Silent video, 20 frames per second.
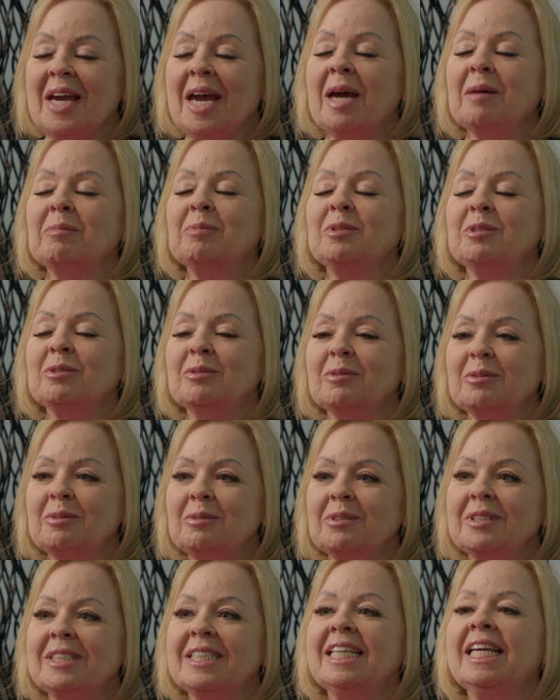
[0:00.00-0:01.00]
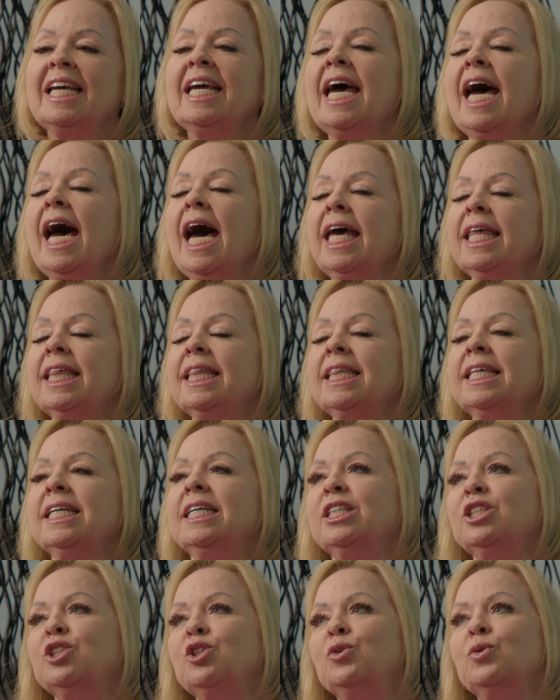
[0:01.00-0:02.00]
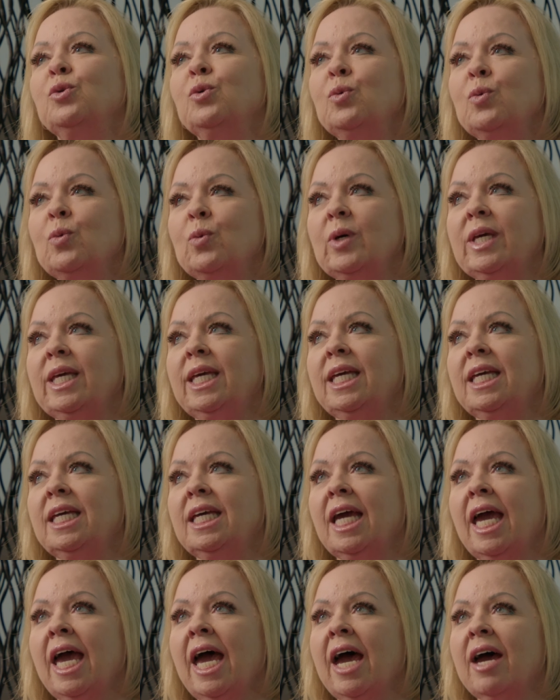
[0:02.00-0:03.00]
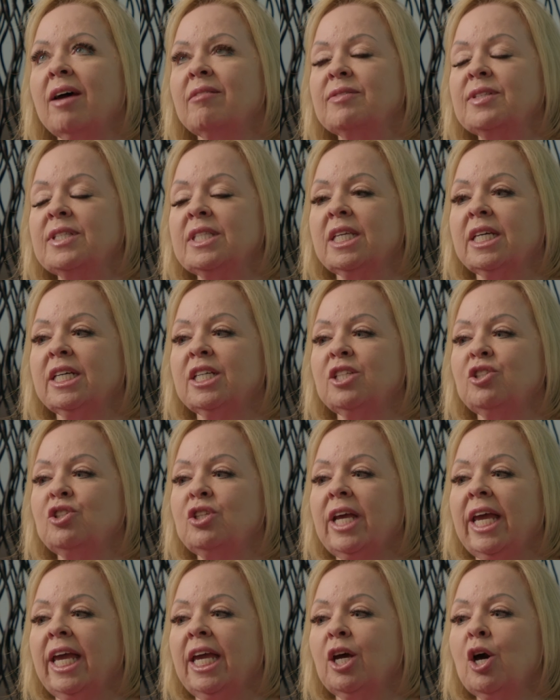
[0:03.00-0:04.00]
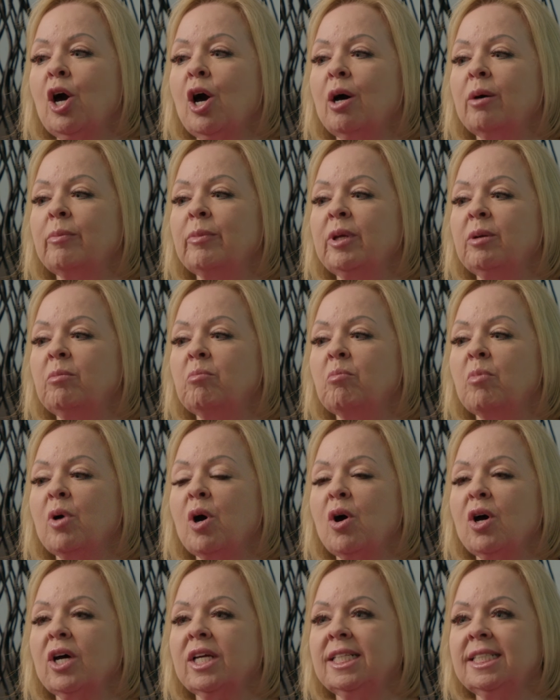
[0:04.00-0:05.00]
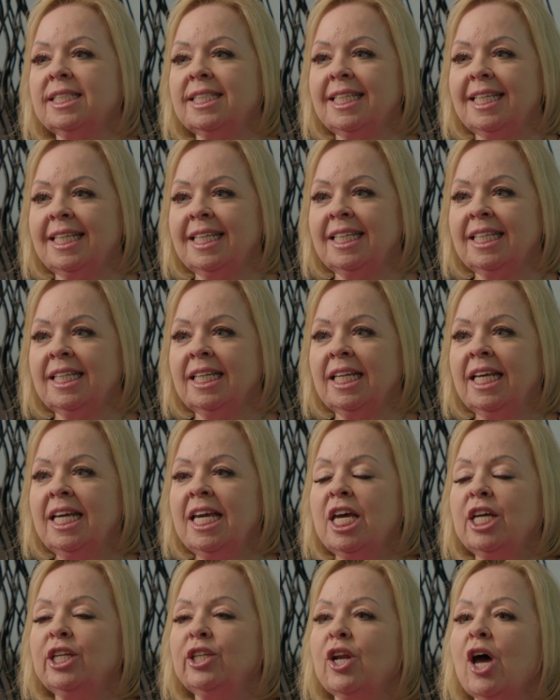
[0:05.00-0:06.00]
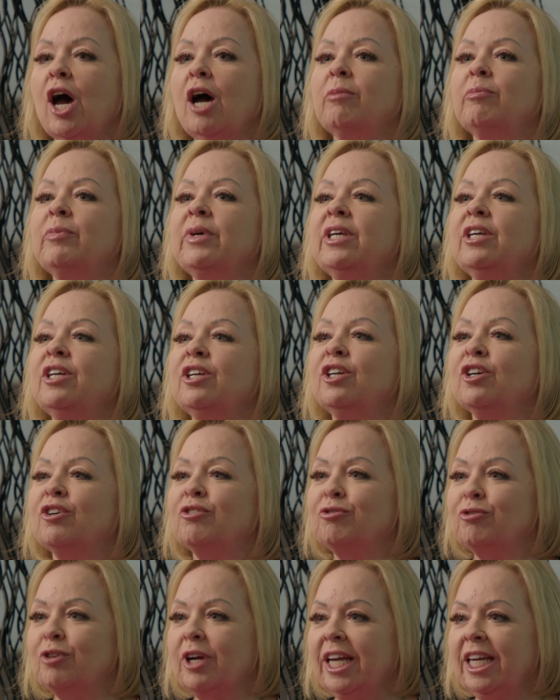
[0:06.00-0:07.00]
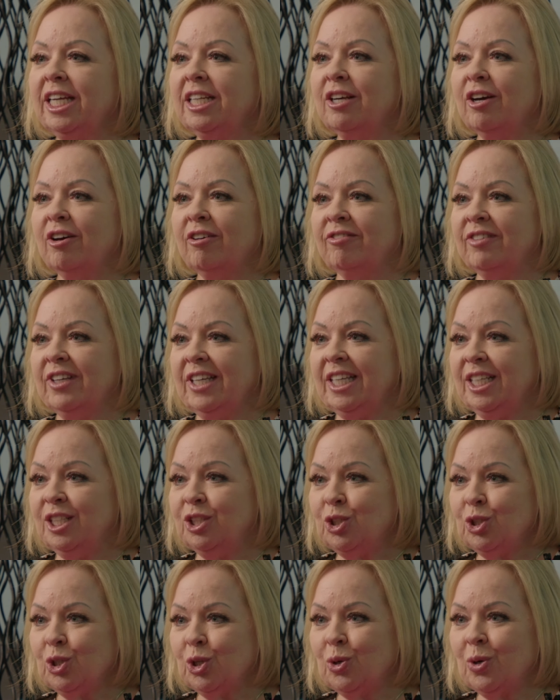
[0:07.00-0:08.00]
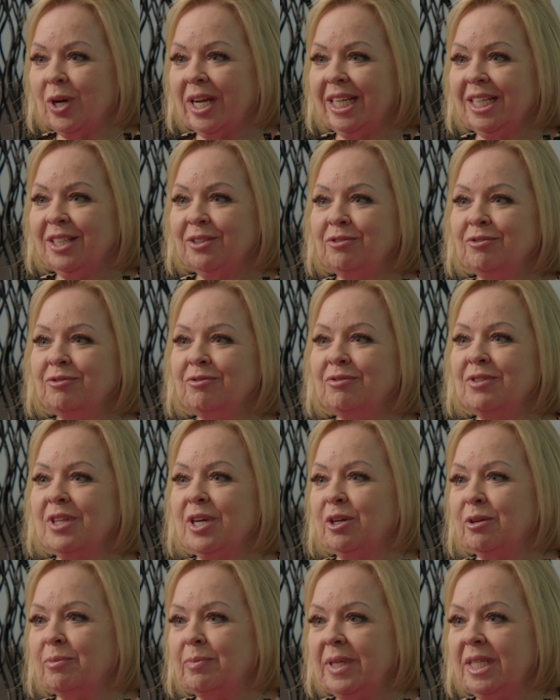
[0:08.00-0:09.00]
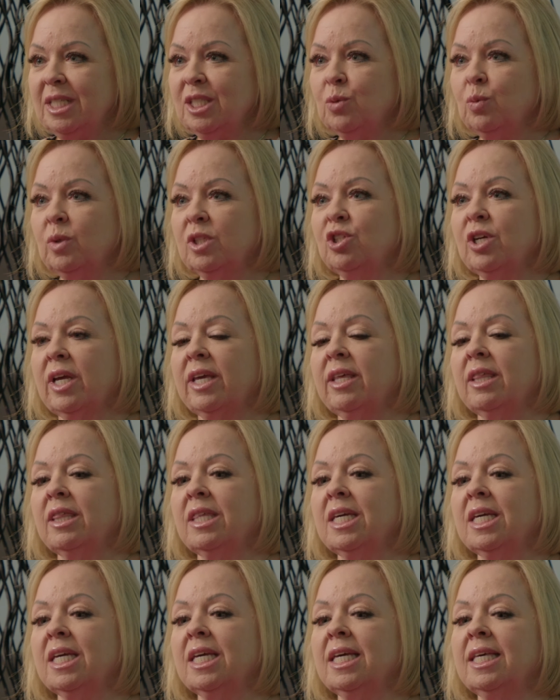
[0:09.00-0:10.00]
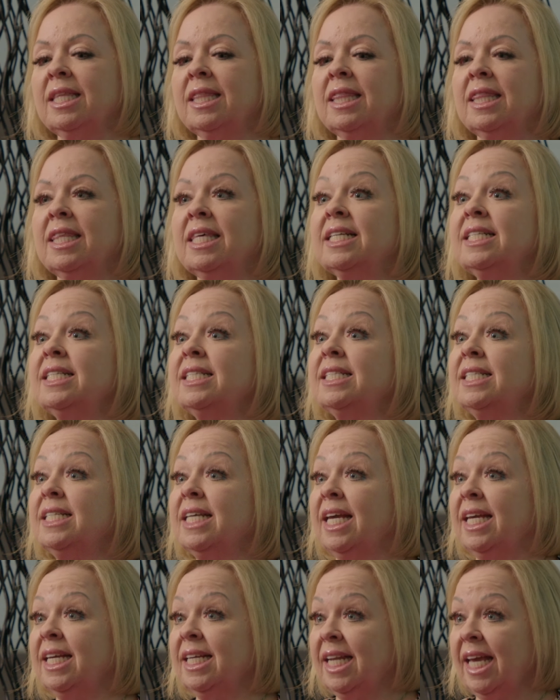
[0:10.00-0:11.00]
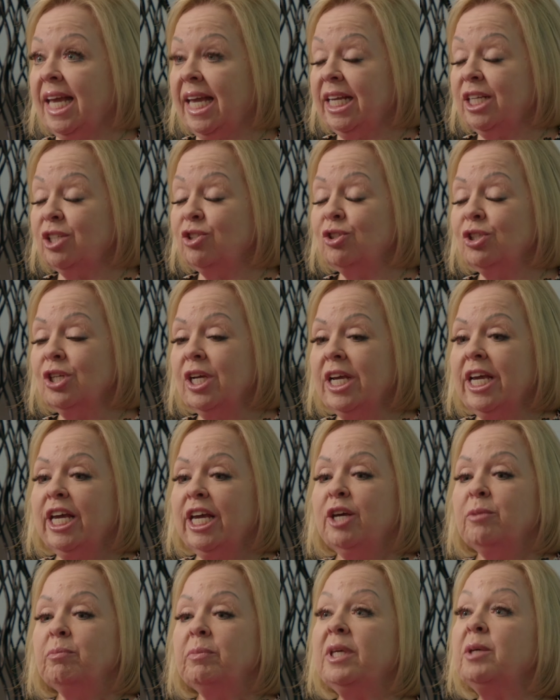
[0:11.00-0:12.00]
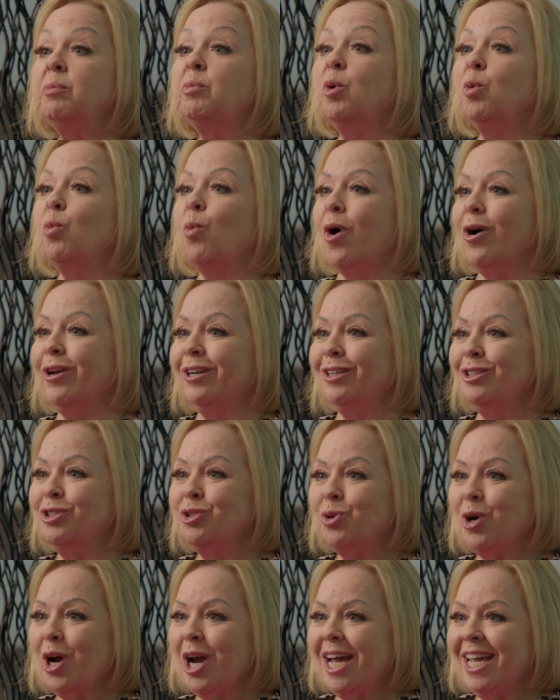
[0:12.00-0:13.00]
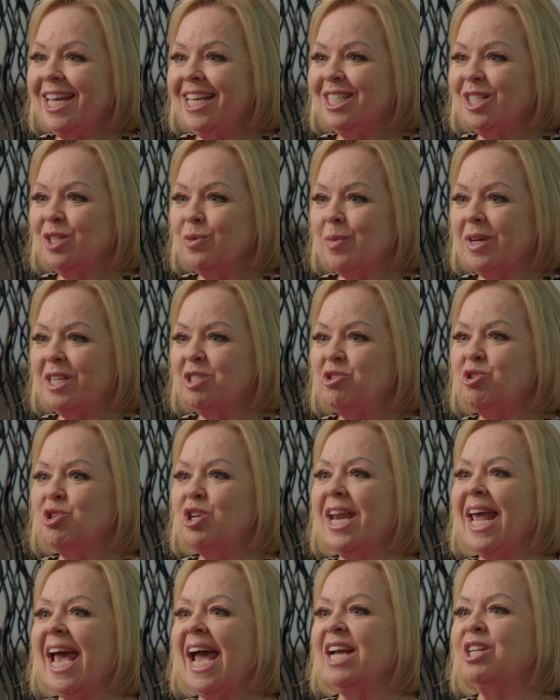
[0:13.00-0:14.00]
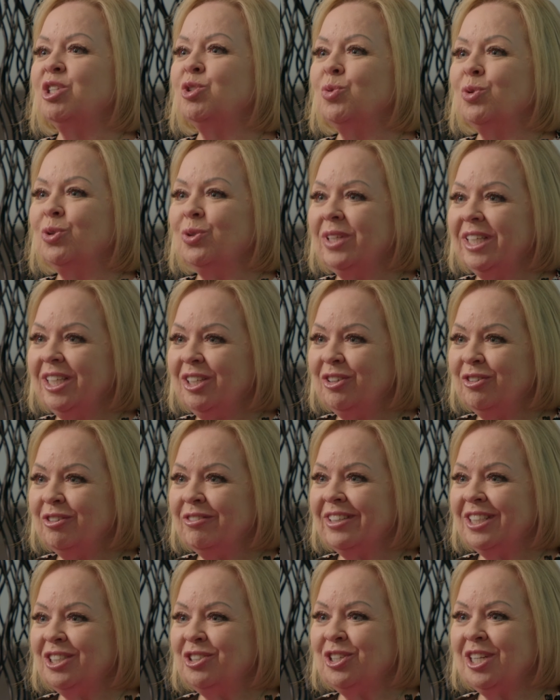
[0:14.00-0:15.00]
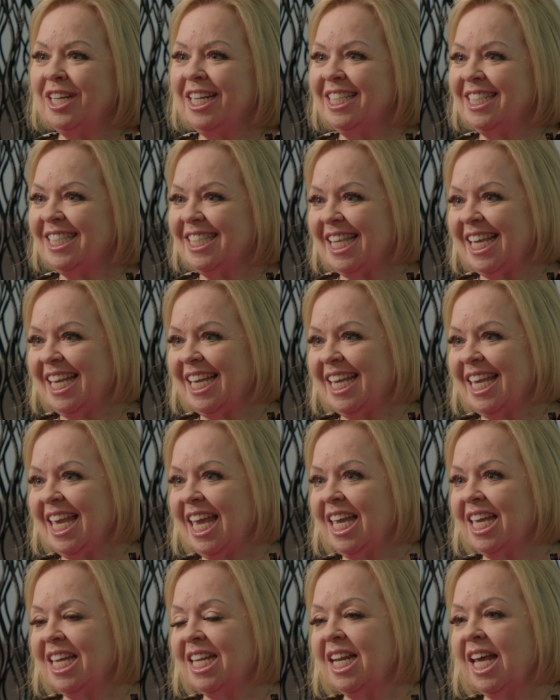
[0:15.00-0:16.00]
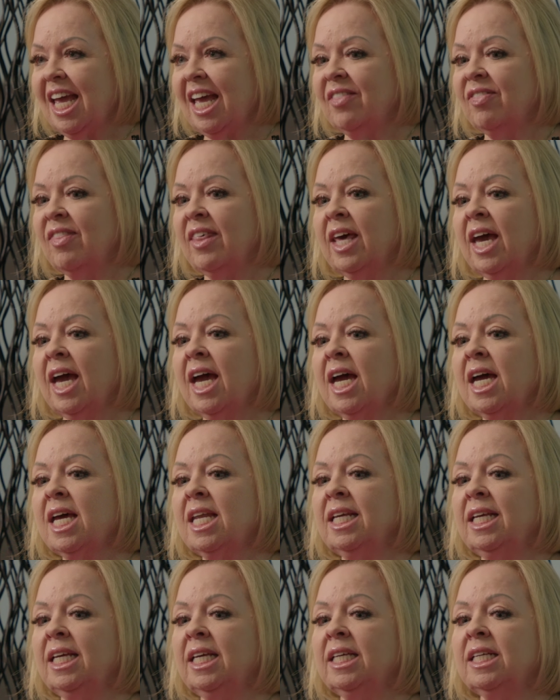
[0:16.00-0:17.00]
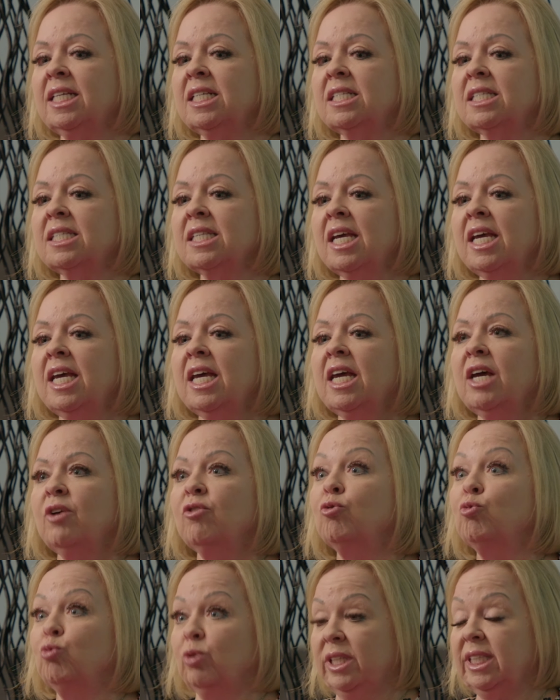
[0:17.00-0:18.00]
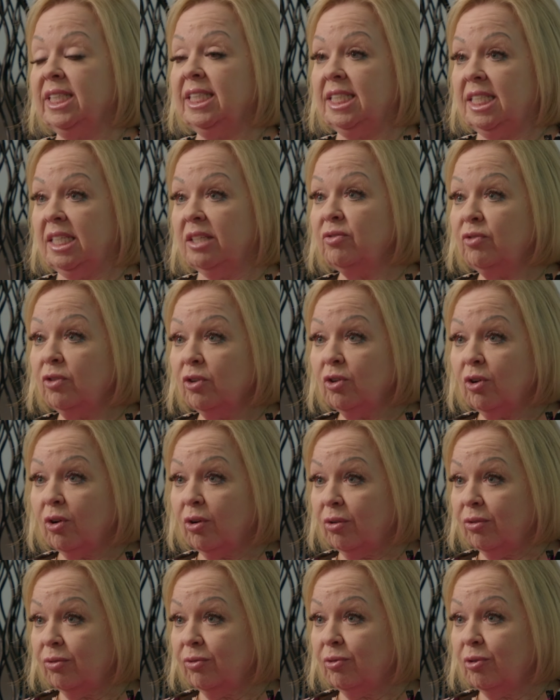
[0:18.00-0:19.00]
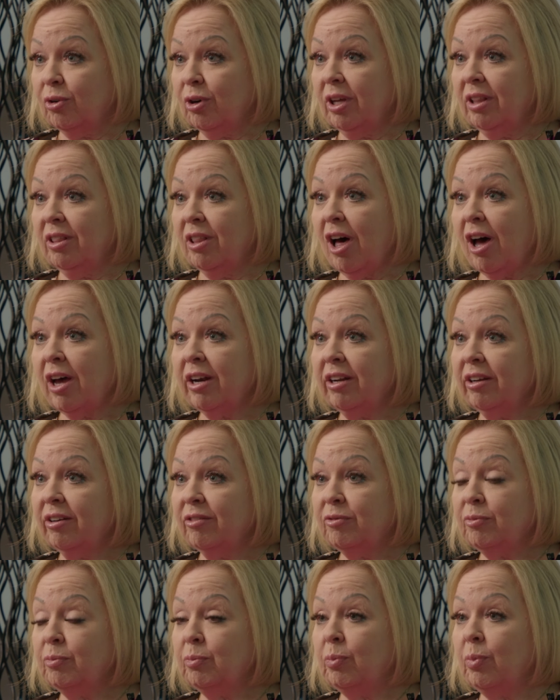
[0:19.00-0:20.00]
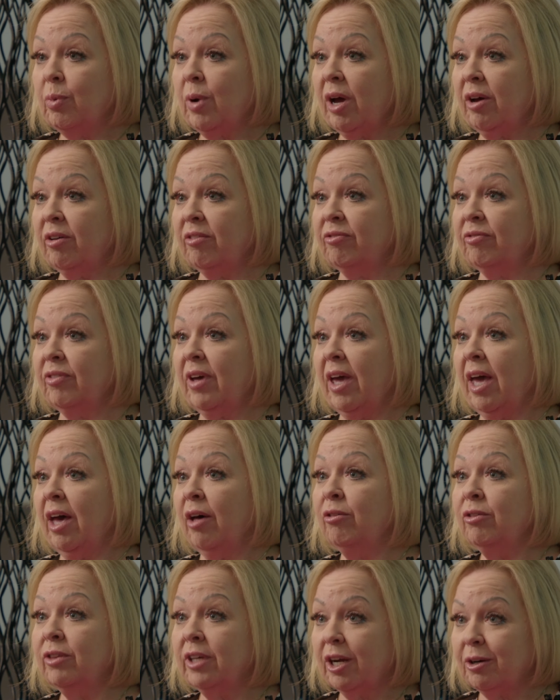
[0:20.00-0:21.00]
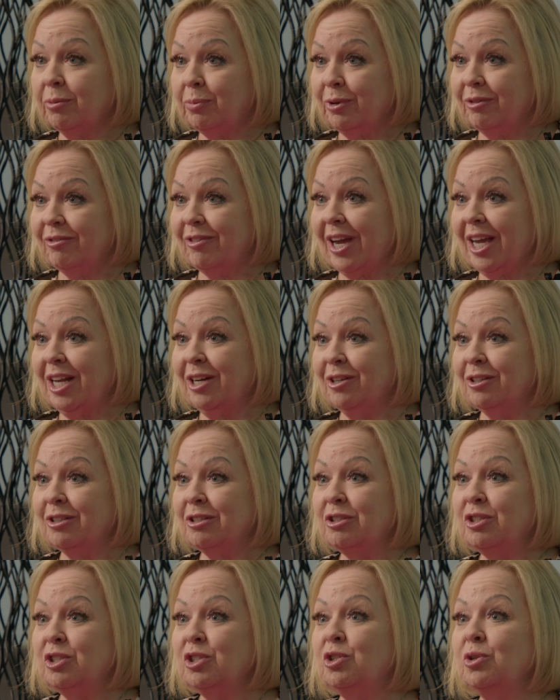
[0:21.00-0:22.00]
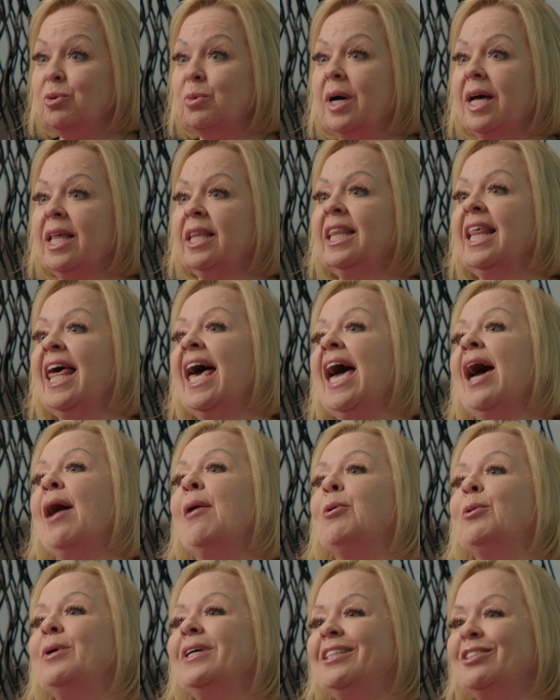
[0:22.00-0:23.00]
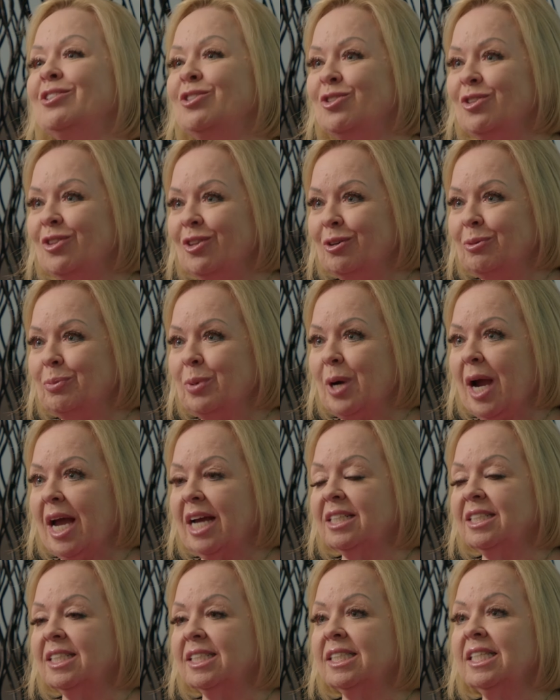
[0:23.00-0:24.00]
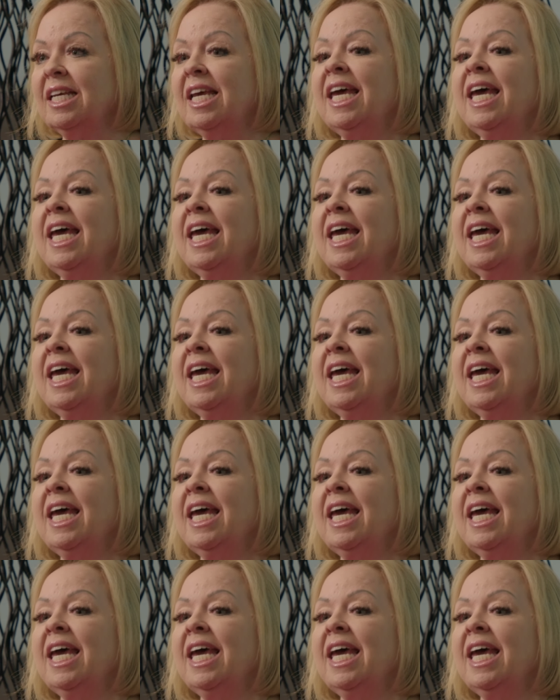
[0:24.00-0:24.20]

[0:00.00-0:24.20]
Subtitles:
Absolutely. I think too we have such a common bond in not being afraid of integrative therapies, which I think in this day and age people want to try as much natural intervention as they can, and that is really difficult for a lot of healthcare providers to allow into their practice.